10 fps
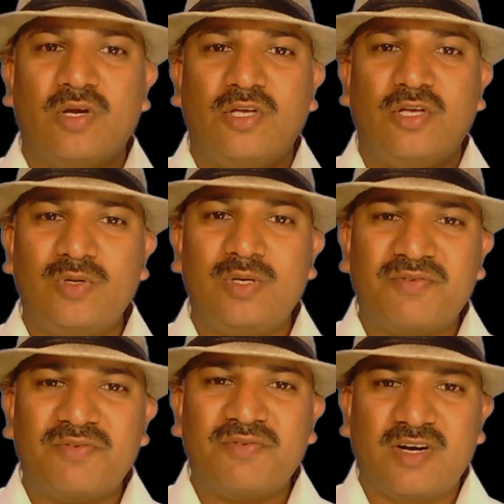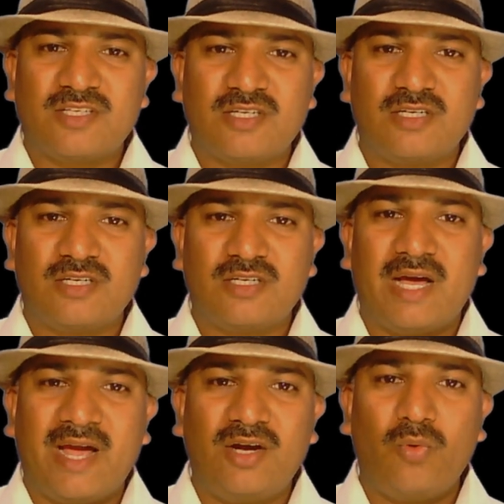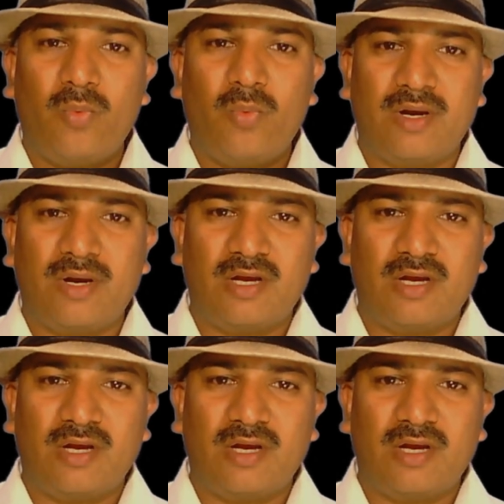you will be fast and win